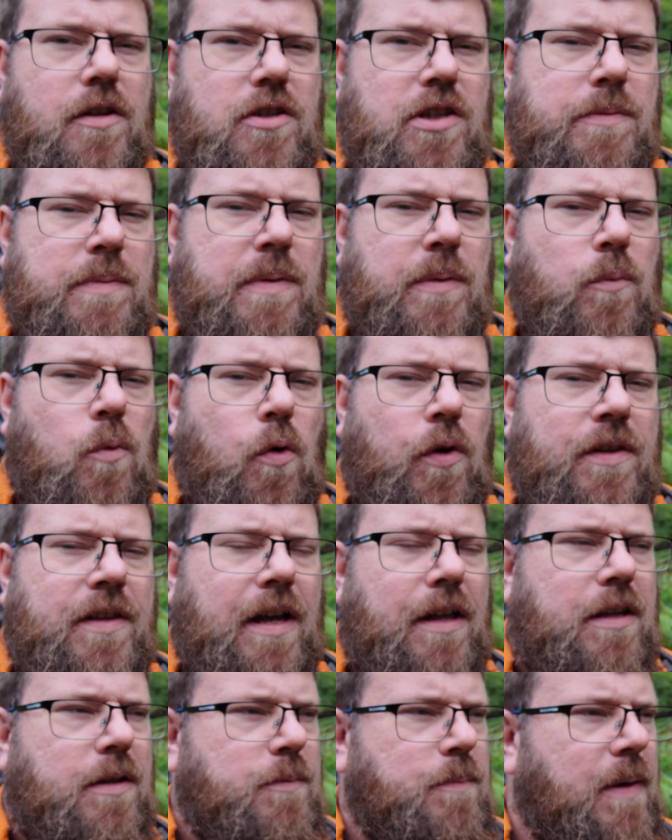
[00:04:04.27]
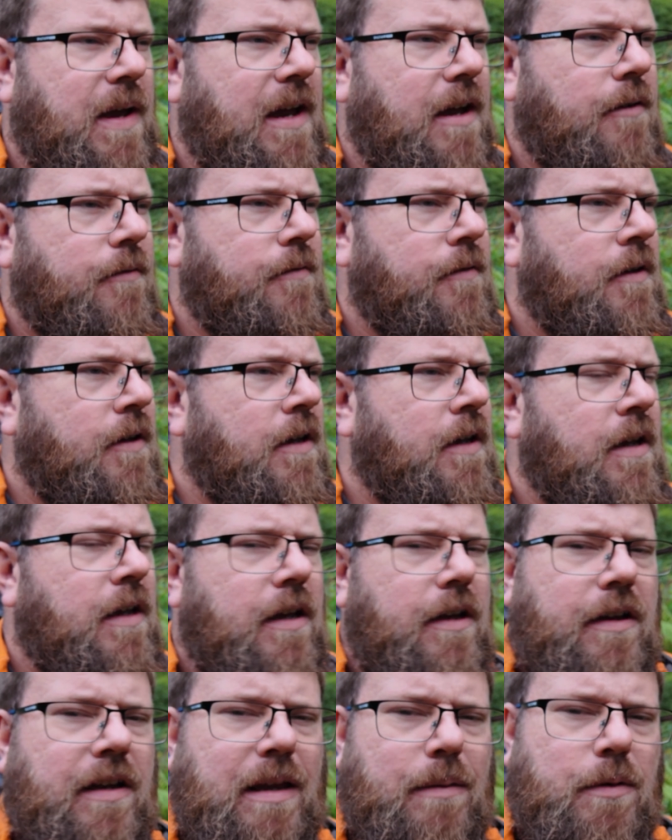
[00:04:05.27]
Just been walking down this path
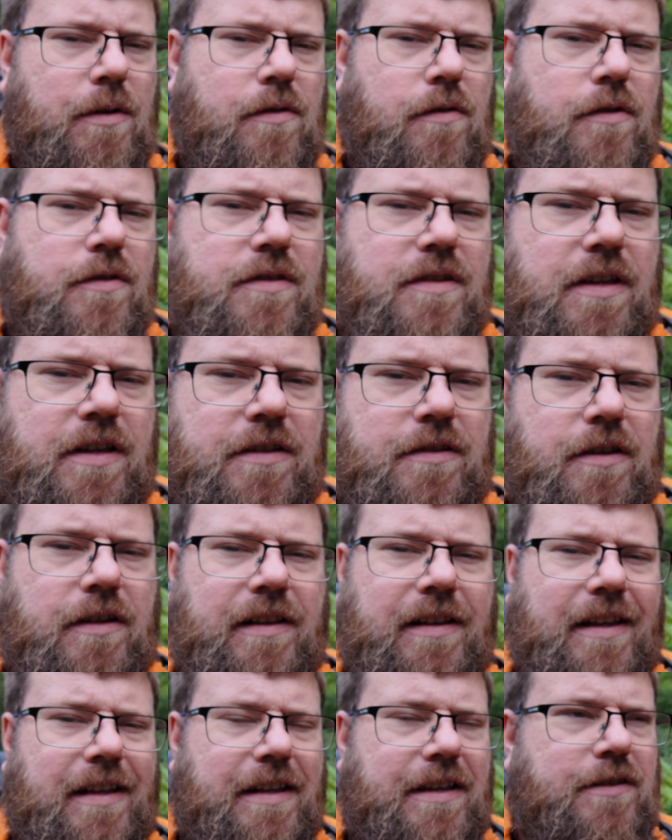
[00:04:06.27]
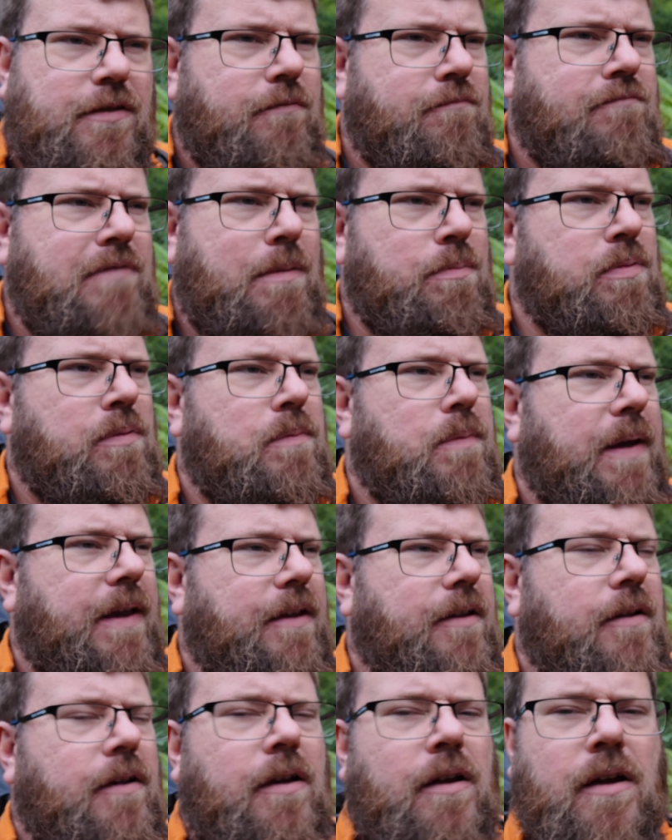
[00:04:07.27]
and came across this that clearly some
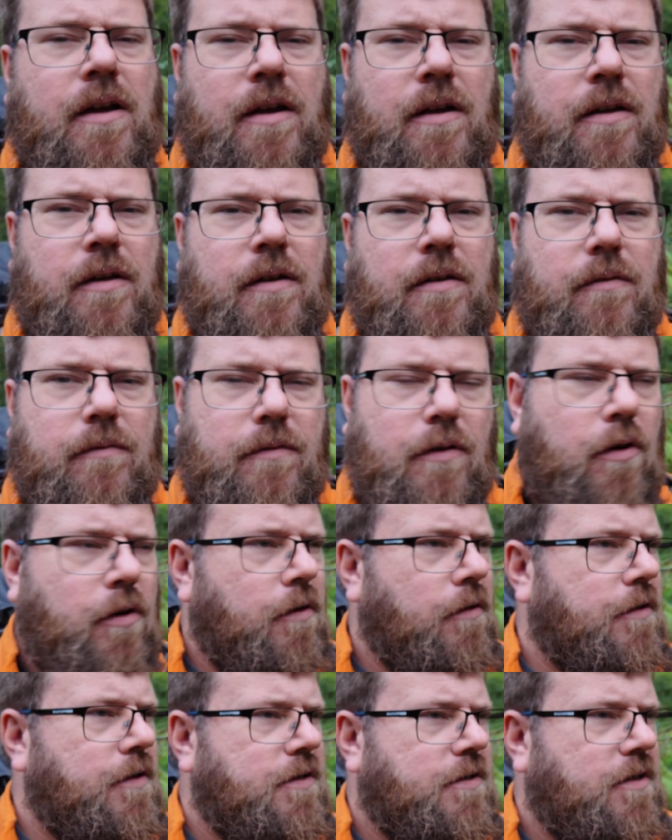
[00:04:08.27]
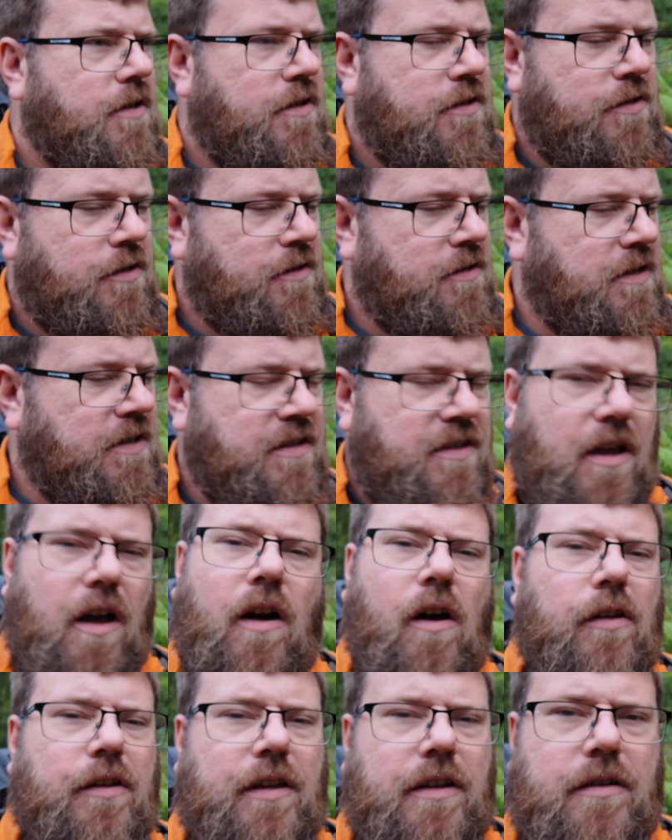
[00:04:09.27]
reprobate vlogger has just
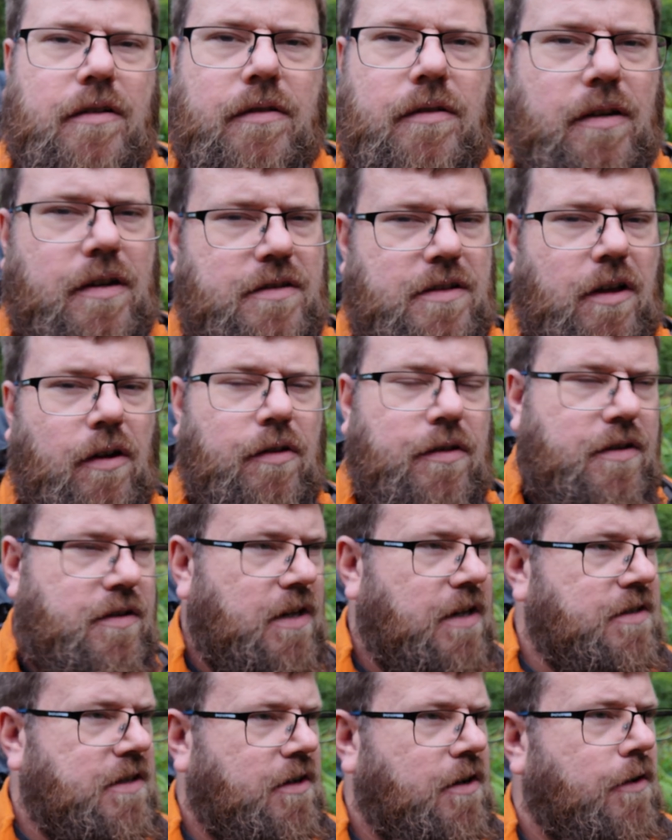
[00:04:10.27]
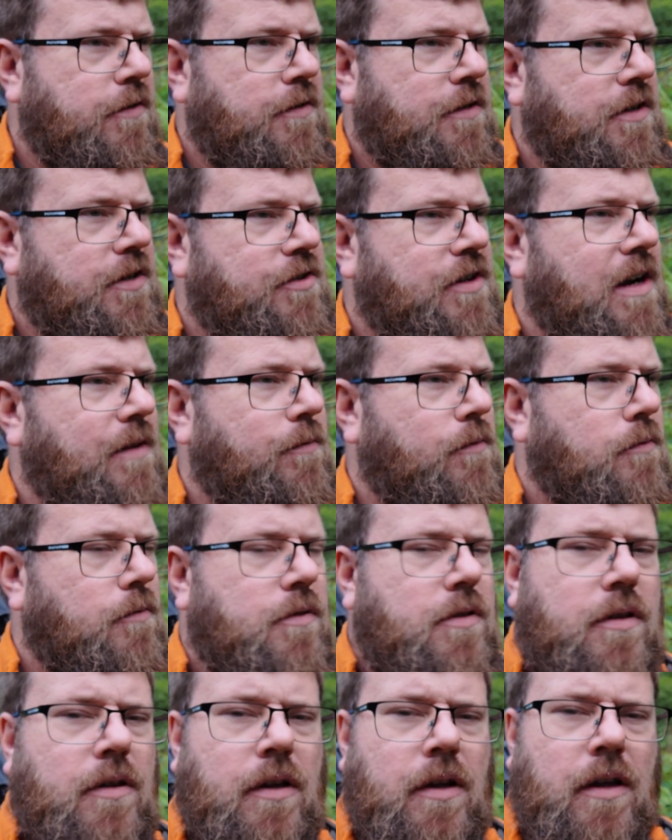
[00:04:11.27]
discarded as he goes on his
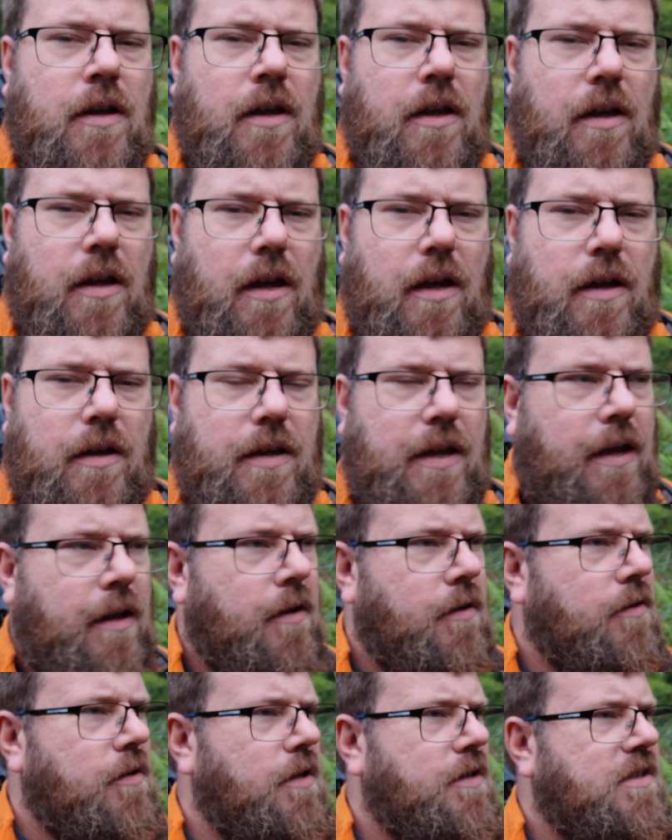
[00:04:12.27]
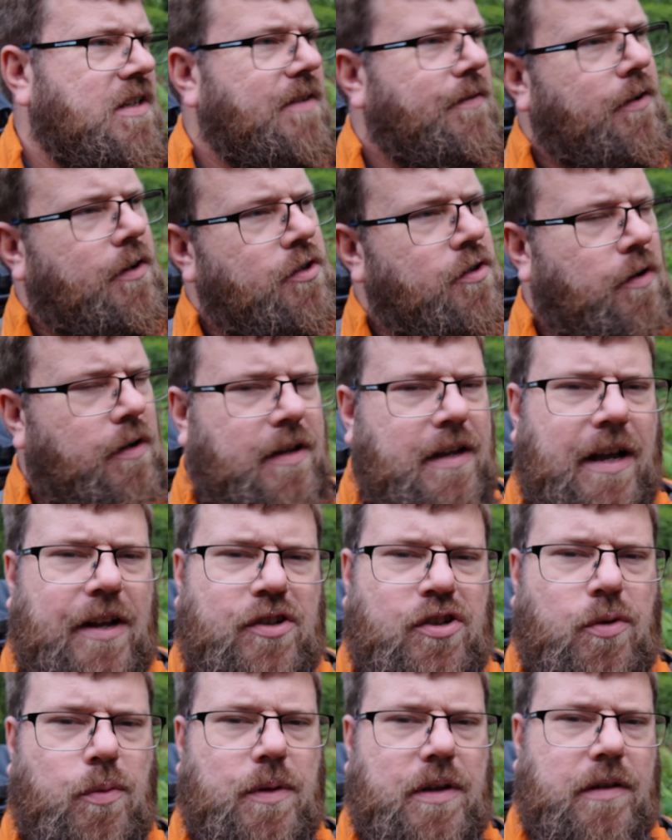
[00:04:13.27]
travels. Yeah, I'm going to see if I can try and
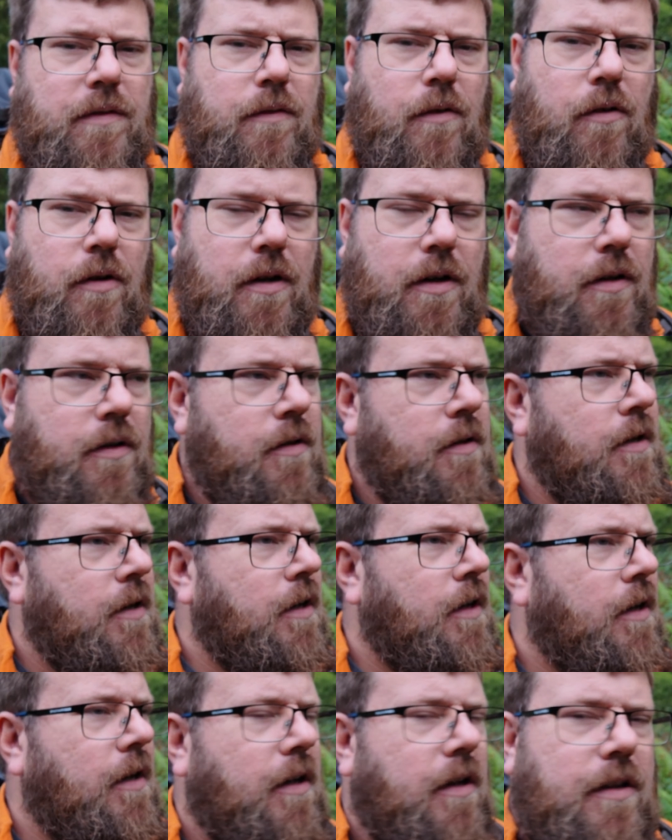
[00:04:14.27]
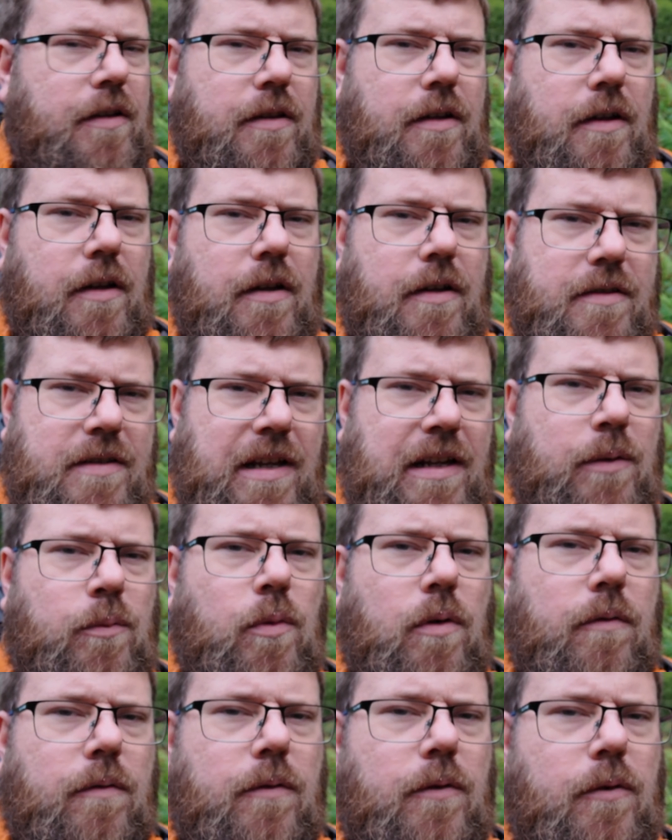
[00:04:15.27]
catch up with this vlogger and tell him
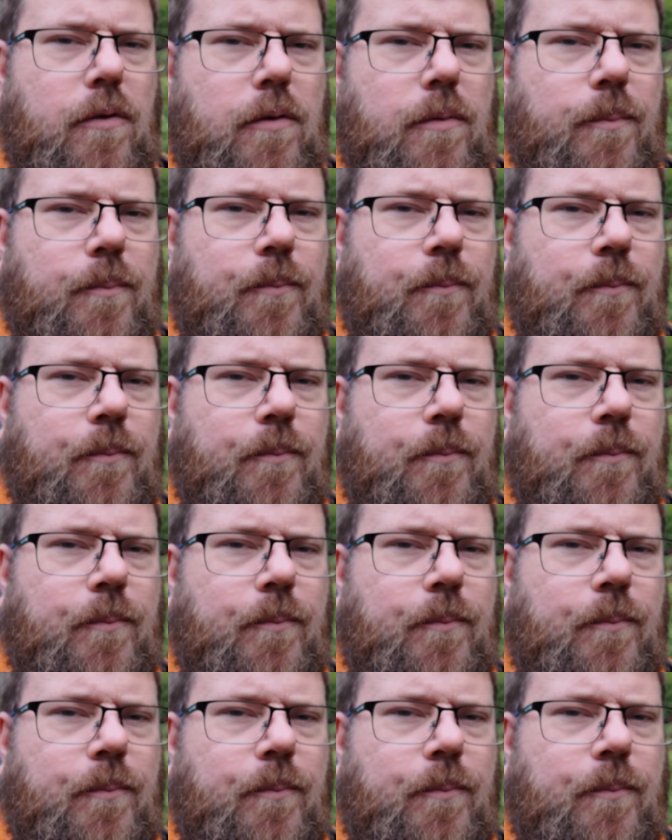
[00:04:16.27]
what for.